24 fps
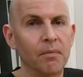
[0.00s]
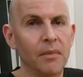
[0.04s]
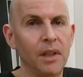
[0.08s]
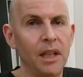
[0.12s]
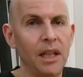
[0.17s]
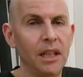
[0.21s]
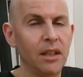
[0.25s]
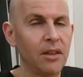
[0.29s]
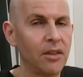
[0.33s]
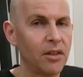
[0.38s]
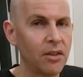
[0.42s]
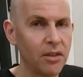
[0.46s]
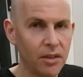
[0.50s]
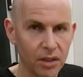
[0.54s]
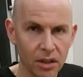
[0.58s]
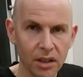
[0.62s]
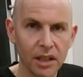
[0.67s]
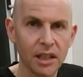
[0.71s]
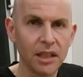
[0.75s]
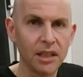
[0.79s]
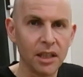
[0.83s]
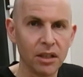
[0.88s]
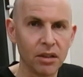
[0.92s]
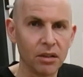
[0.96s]
It's
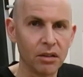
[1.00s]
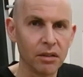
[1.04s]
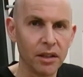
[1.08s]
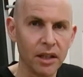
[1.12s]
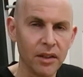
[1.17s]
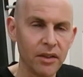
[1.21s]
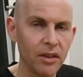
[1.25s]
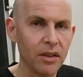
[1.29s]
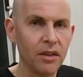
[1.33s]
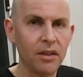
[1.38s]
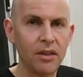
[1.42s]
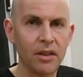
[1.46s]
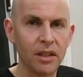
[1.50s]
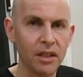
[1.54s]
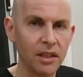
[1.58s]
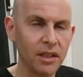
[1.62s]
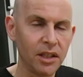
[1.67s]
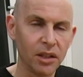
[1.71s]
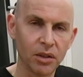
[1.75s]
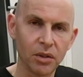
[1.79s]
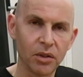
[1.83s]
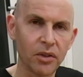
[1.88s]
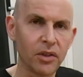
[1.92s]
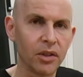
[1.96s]
still a diddle, this is the
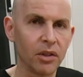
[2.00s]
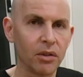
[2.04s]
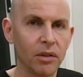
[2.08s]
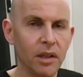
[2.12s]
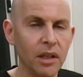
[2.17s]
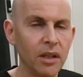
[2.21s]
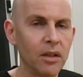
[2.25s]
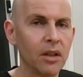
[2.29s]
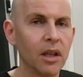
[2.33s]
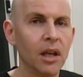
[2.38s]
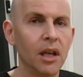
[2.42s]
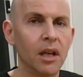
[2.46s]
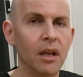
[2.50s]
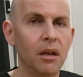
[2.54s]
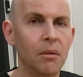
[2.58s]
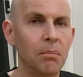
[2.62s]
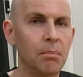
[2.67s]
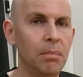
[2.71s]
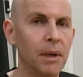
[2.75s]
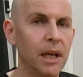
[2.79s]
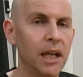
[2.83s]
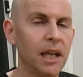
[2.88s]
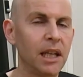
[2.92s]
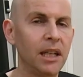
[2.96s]
diddle series,
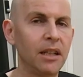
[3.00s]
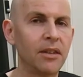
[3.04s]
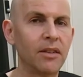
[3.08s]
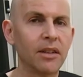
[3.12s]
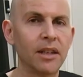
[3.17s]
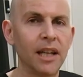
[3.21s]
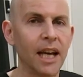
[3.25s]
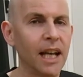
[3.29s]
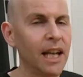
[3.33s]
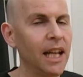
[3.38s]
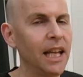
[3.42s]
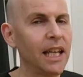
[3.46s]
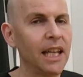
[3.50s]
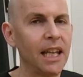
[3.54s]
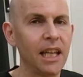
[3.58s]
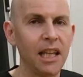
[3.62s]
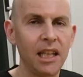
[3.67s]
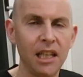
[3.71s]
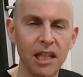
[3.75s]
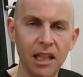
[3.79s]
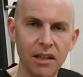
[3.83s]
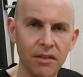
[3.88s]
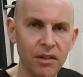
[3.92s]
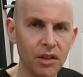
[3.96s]
but it's not like
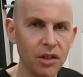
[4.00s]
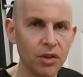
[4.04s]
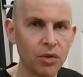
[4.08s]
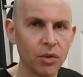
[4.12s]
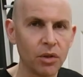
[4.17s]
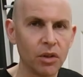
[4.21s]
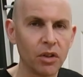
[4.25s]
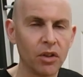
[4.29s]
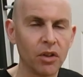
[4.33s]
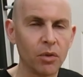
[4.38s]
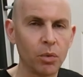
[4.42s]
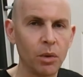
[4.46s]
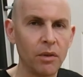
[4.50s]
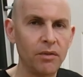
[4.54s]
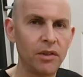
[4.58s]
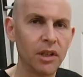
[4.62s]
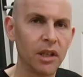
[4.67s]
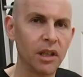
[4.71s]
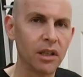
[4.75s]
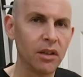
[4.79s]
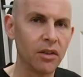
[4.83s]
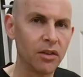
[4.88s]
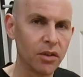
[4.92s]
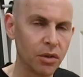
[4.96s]
any of the drills we've
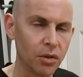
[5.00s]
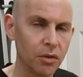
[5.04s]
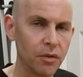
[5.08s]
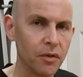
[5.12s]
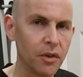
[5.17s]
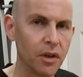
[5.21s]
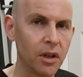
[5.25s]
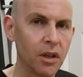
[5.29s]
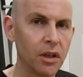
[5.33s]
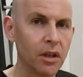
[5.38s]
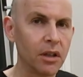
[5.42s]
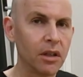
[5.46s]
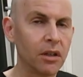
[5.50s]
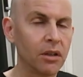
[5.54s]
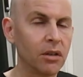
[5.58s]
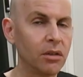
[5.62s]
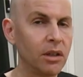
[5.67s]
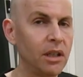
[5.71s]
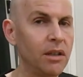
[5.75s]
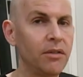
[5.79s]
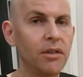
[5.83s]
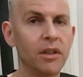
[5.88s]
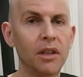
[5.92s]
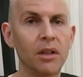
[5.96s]
done so far
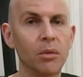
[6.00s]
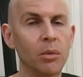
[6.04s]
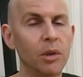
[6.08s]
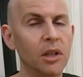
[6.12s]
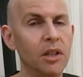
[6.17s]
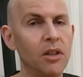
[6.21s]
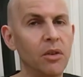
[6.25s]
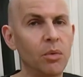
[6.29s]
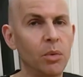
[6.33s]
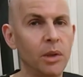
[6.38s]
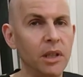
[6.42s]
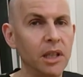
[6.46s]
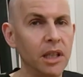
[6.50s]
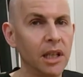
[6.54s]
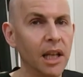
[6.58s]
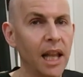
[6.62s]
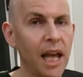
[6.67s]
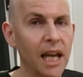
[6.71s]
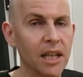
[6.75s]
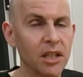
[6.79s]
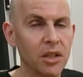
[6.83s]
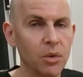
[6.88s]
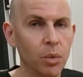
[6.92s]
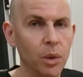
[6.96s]
or even the ones we did
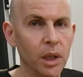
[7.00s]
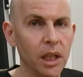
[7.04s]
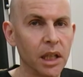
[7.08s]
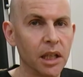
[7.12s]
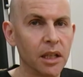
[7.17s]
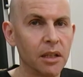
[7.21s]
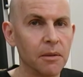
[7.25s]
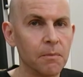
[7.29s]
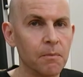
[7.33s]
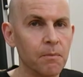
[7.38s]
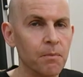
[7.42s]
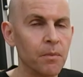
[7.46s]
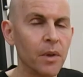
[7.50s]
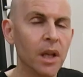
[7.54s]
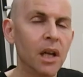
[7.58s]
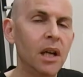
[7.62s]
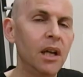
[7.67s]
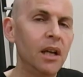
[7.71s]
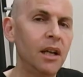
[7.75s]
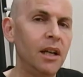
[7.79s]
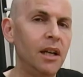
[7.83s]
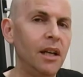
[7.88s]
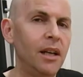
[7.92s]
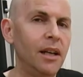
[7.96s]
last week.
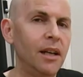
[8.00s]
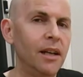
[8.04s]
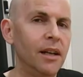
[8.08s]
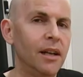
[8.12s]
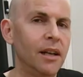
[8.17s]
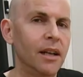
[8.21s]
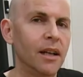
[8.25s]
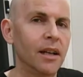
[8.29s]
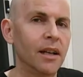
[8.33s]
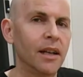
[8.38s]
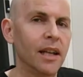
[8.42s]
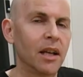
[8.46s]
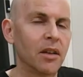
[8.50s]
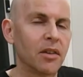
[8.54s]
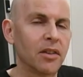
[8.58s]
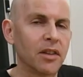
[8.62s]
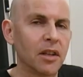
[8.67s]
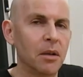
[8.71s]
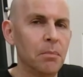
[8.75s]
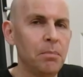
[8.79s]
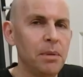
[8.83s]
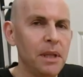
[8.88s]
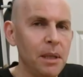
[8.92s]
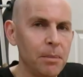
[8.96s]
Now
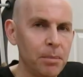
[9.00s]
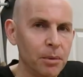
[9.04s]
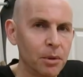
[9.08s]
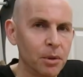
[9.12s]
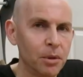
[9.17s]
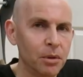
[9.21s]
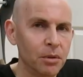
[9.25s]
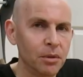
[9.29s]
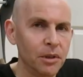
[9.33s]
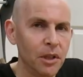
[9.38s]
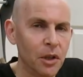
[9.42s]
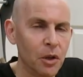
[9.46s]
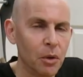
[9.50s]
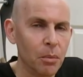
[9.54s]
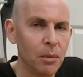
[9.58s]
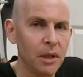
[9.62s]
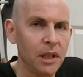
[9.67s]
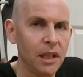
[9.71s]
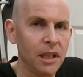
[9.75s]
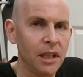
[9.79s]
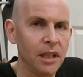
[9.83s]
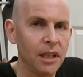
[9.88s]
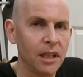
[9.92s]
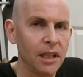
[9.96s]
some people know
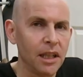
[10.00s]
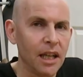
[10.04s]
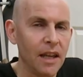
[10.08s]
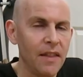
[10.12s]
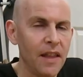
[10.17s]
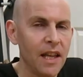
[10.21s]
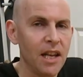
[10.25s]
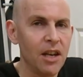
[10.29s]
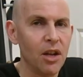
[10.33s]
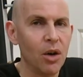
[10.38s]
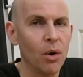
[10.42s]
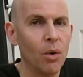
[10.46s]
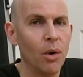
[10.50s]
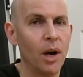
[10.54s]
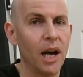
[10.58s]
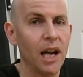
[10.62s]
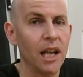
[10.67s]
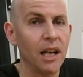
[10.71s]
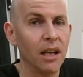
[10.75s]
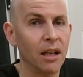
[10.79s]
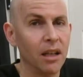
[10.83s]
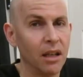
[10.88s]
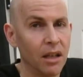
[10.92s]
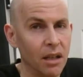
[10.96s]
me and they know
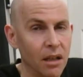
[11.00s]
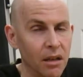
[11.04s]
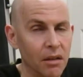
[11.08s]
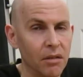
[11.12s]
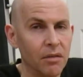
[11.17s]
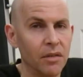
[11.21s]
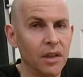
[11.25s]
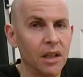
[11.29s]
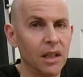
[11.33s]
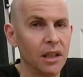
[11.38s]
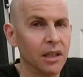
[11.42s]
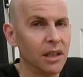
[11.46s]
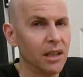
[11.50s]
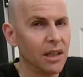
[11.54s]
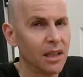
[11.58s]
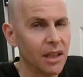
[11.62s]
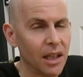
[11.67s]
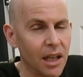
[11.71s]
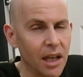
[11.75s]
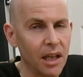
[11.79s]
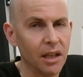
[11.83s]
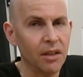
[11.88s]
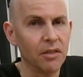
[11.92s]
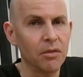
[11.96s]
I love a
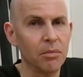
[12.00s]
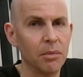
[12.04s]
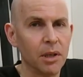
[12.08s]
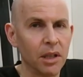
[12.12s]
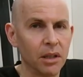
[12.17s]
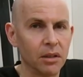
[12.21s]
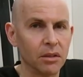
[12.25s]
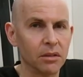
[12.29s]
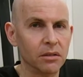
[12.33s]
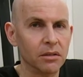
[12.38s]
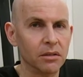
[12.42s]
lot of metal.